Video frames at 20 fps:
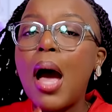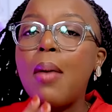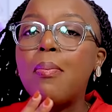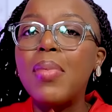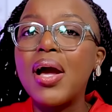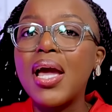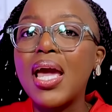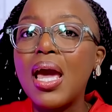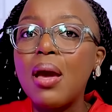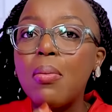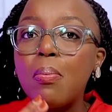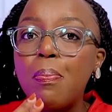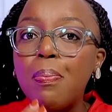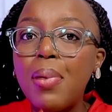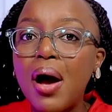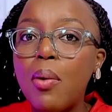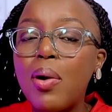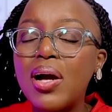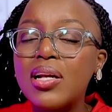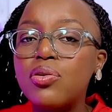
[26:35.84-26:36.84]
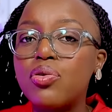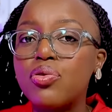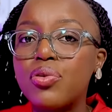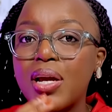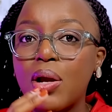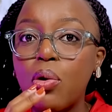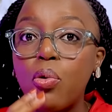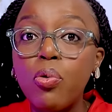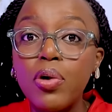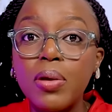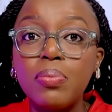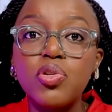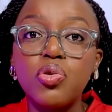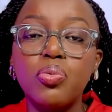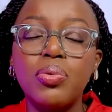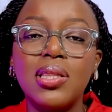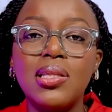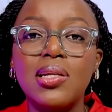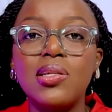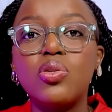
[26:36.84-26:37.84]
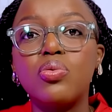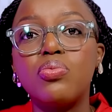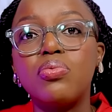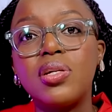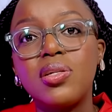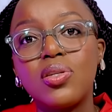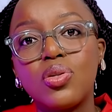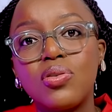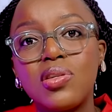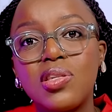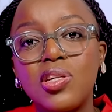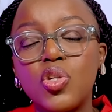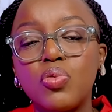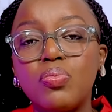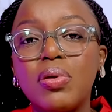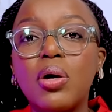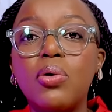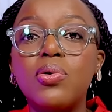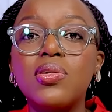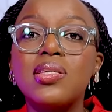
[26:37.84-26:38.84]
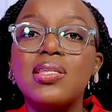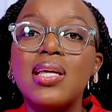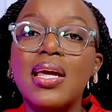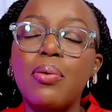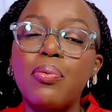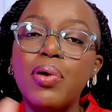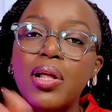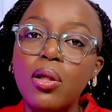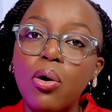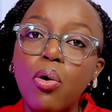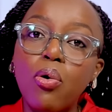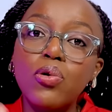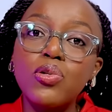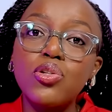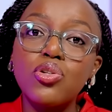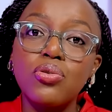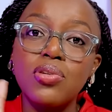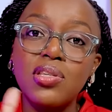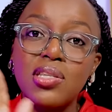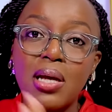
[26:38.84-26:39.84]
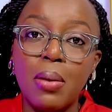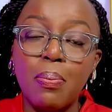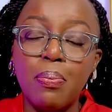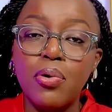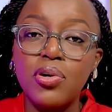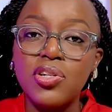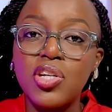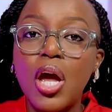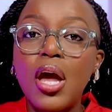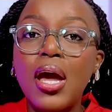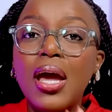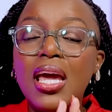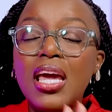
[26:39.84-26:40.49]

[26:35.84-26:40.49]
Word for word: Am I empowered or equipped with these resources? Because they will also support.